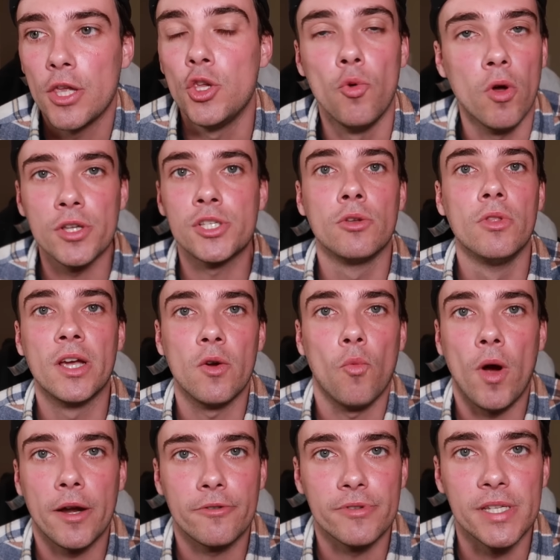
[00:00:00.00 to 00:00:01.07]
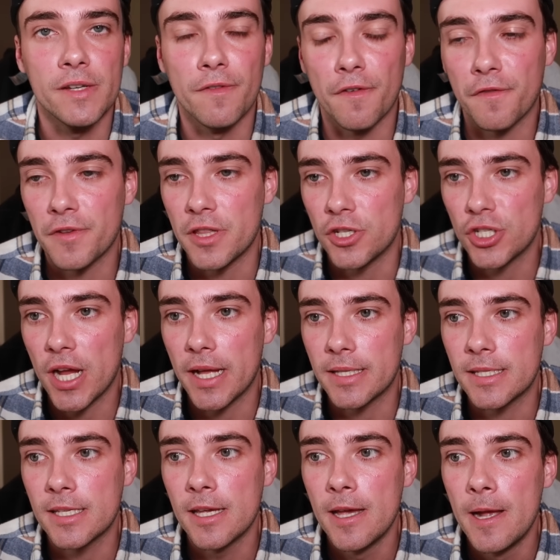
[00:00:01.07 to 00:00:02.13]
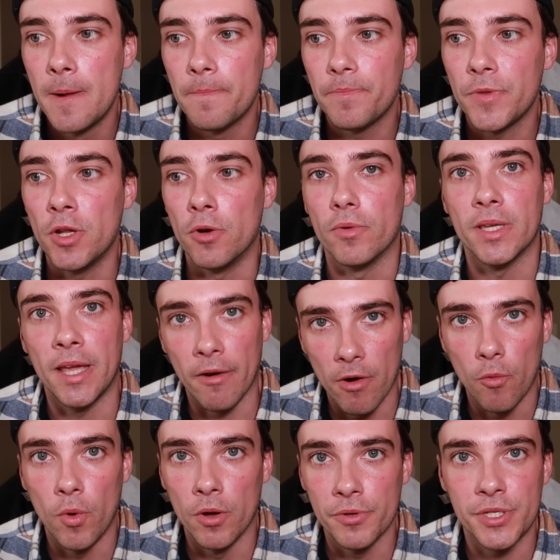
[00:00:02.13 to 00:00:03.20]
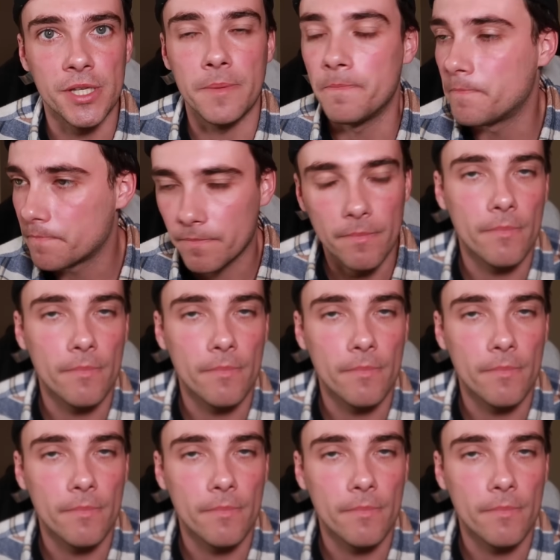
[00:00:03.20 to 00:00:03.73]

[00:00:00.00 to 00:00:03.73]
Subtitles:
You also look at wide receiver for the Jets, you know, Garrett Wilson,